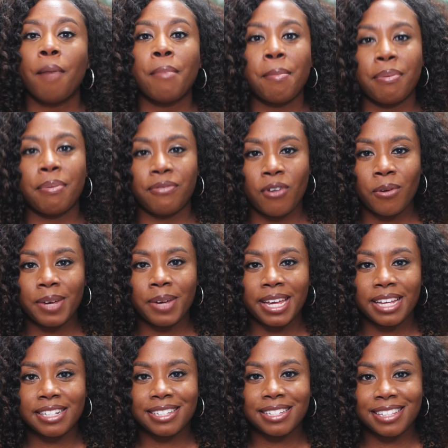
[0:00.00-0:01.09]
But before we
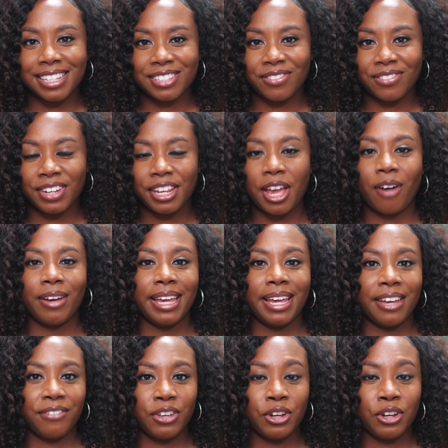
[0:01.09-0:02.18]
get into this video,
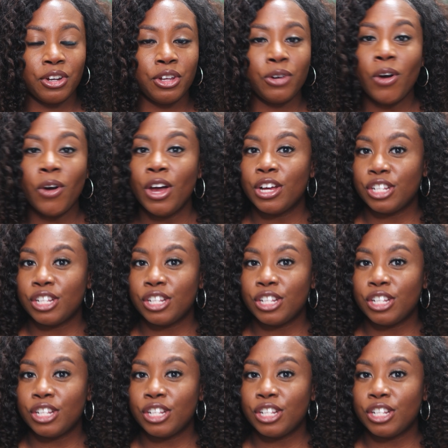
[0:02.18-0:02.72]
if you're new,